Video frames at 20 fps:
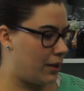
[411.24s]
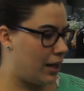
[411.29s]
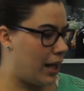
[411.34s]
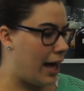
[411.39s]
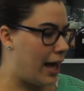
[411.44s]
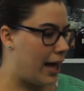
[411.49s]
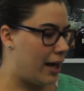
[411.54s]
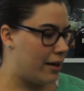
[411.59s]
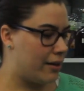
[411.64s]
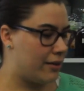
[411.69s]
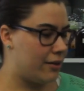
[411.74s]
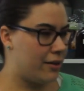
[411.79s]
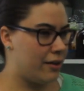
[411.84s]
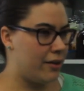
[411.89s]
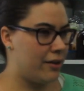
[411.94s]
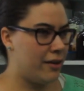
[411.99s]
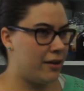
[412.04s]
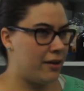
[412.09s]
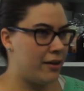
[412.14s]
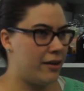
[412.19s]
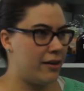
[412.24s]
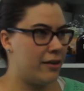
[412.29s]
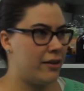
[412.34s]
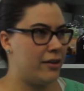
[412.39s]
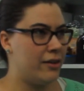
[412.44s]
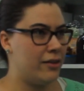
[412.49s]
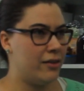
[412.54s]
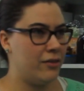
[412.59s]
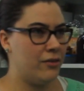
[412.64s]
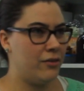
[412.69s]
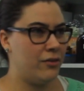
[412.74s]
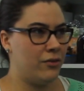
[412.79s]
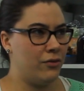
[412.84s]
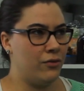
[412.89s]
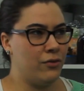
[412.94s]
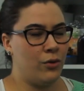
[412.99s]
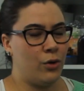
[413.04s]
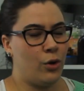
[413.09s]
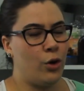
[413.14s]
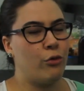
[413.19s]
and
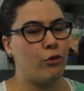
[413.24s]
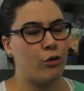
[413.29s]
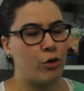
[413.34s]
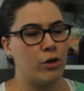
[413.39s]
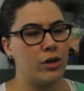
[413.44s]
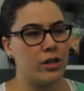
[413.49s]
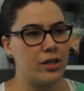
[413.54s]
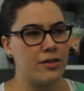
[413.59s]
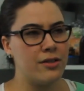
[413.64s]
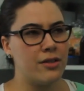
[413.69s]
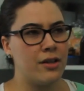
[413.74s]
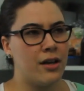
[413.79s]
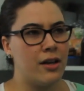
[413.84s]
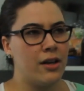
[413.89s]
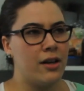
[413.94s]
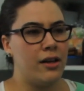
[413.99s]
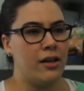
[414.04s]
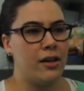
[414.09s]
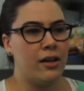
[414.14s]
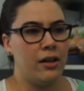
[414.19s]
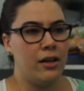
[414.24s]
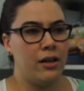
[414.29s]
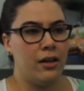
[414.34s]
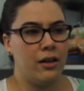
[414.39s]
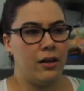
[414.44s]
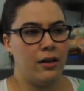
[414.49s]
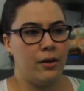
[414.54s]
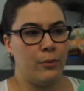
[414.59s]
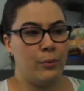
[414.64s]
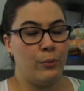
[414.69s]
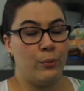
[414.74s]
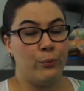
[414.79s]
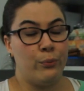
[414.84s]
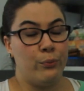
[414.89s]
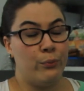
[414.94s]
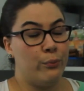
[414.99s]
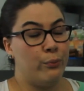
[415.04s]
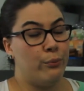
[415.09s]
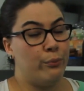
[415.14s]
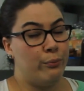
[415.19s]
of course
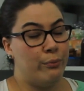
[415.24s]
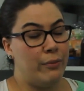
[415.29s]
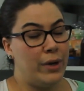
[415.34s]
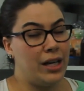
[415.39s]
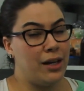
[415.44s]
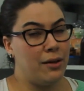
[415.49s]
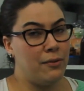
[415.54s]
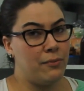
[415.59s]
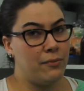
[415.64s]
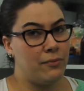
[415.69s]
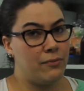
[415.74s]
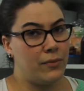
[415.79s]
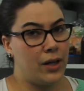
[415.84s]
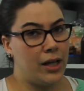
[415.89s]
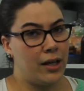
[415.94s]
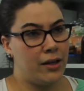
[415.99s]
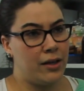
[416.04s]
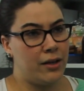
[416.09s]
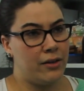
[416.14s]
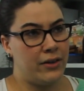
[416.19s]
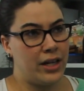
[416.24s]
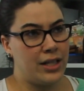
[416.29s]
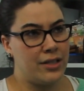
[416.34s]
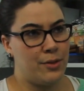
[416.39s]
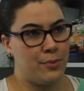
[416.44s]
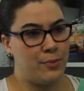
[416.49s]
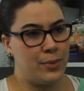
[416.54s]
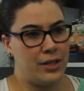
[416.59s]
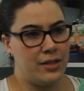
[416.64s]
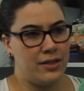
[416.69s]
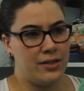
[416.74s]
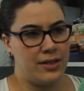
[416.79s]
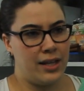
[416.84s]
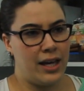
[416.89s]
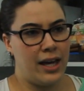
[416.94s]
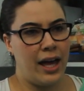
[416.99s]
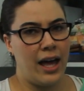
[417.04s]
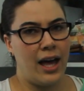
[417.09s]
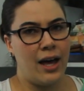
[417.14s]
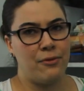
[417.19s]
many recipes,
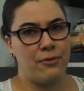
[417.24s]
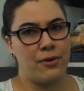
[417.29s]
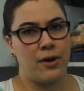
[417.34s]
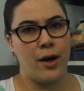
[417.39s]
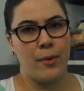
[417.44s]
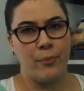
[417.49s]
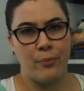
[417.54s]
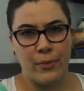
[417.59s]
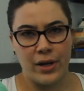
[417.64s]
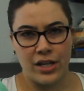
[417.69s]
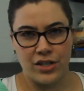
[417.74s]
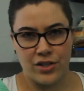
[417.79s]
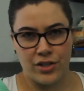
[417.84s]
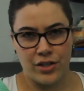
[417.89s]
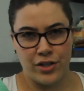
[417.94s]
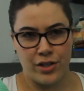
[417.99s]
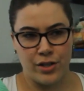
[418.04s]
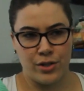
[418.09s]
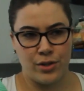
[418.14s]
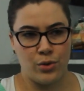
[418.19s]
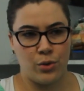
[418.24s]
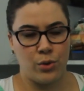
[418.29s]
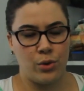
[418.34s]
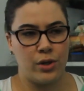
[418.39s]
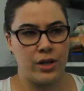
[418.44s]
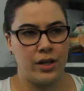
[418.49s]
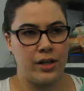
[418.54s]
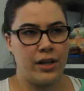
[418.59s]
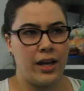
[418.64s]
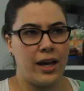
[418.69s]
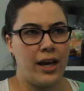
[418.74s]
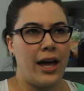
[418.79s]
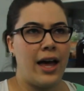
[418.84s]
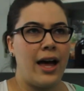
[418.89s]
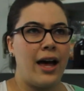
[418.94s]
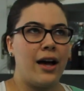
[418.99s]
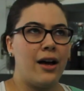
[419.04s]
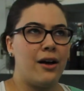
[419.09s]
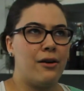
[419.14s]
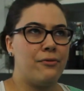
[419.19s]
they have cup measures, or they
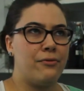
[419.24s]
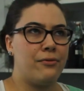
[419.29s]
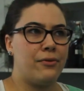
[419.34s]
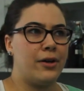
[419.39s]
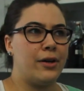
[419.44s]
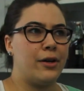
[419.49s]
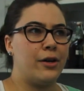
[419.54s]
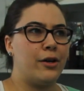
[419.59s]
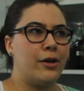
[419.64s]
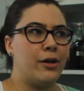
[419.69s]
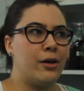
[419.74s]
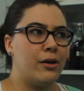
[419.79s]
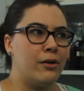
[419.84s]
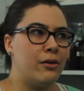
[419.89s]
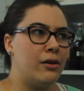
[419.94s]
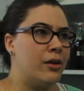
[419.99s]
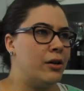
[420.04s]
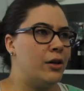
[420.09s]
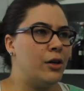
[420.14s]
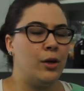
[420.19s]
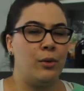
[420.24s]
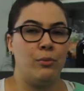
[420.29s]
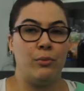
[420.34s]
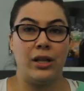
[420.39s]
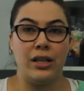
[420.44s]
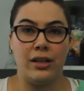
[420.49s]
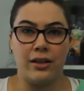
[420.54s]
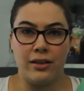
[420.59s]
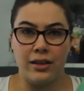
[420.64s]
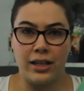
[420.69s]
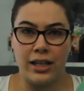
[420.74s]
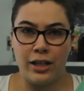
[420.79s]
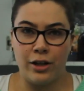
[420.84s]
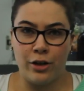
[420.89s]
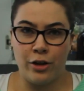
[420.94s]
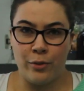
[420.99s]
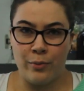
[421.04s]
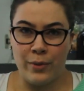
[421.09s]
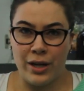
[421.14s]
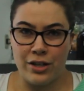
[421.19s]
have
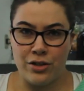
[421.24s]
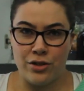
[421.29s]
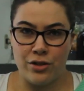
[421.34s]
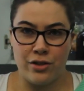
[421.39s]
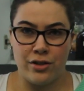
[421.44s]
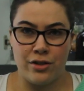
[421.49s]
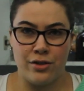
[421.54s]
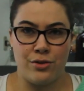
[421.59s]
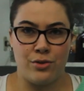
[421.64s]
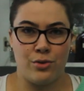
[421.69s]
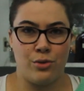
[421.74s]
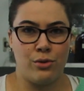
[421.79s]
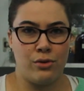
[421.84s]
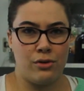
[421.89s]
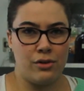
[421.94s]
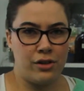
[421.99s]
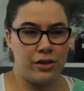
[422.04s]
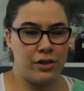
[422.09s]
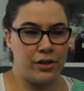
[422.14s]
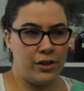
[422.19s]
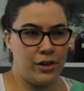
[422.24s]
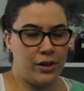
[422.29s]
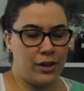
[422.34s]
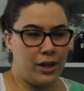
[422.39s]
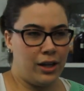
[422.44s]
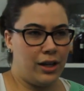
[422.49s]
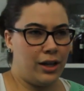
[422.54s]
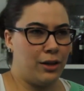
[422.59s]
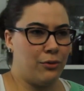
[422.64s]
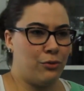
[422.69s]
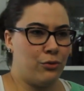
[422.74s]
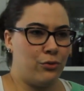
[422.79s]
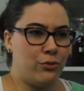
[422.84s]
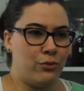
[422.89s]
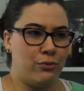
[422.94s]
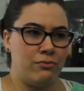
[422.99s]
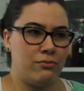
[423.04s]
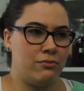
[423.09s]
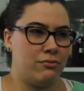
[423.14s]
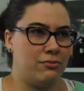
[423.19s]
milliliter measures, or
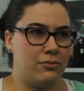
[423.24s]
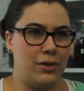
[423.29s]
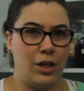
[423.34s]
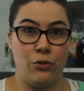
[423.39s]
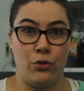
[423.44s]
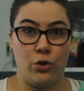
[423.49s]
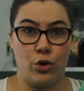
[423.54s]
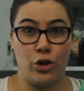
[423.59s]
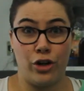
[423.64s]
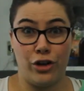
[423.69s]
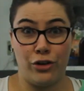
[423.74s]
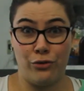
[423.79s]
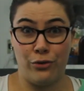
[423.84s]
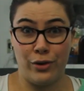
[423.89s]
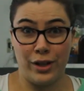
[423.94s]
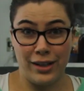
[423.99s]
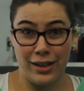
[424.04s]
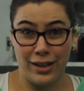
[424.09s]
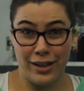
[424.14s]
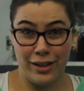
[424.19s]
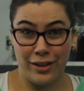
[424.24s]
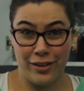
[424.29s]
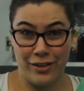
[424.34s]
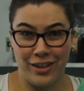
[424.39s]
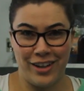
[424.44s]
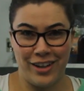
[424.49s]
if you're in Finland